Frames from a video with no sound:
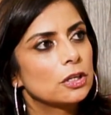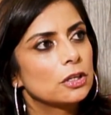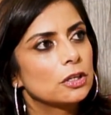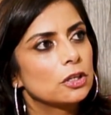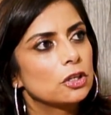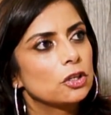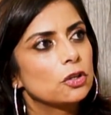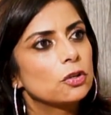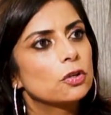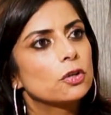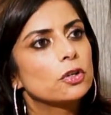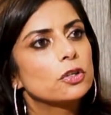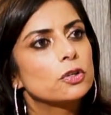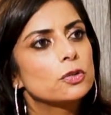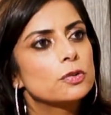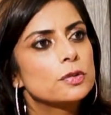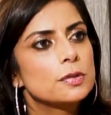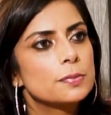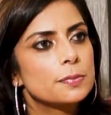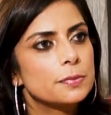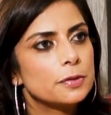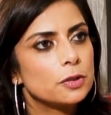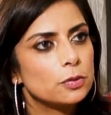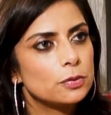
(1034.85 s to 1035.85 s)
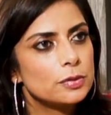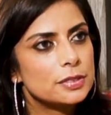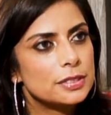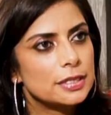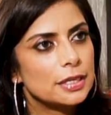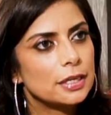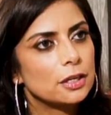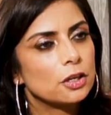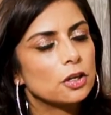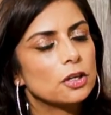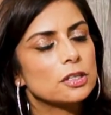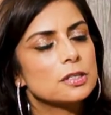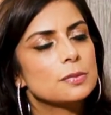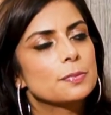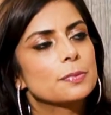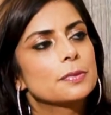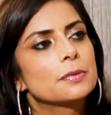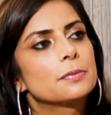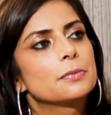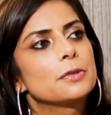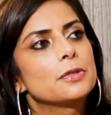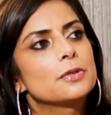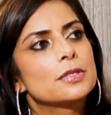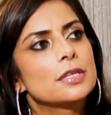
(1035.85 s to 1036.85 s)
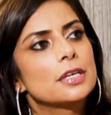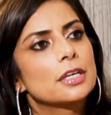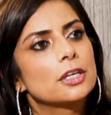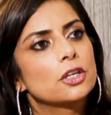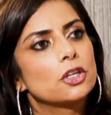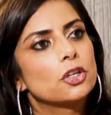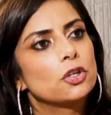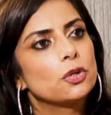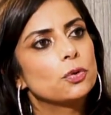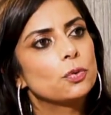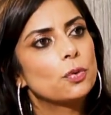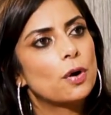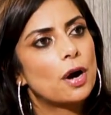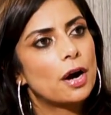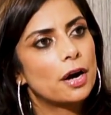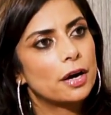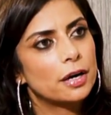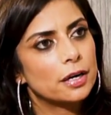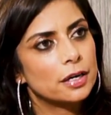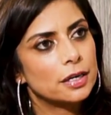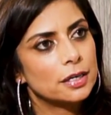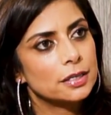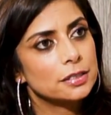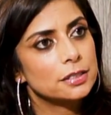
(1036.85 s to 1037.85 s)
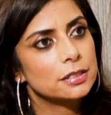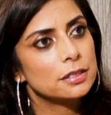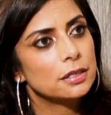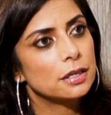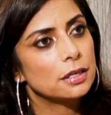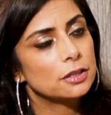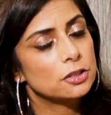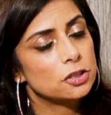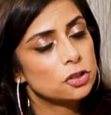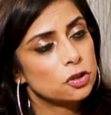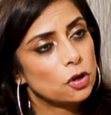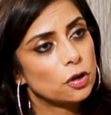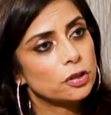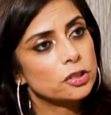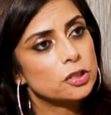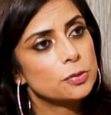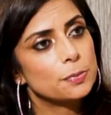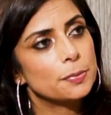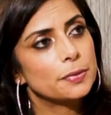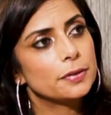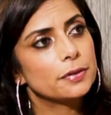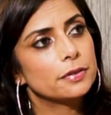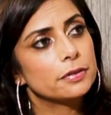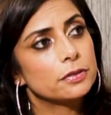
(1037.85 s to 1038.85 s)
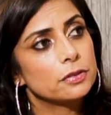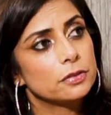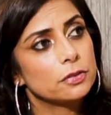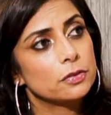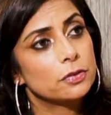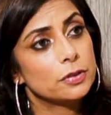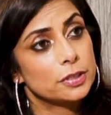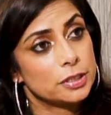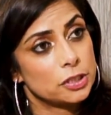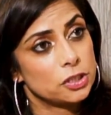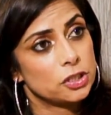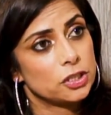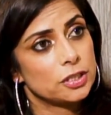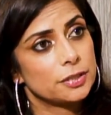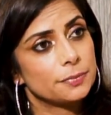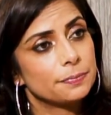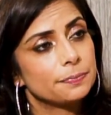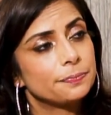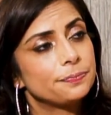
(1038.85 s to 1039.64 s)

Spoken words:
you know you sing gospel music, you are a staunch Christian,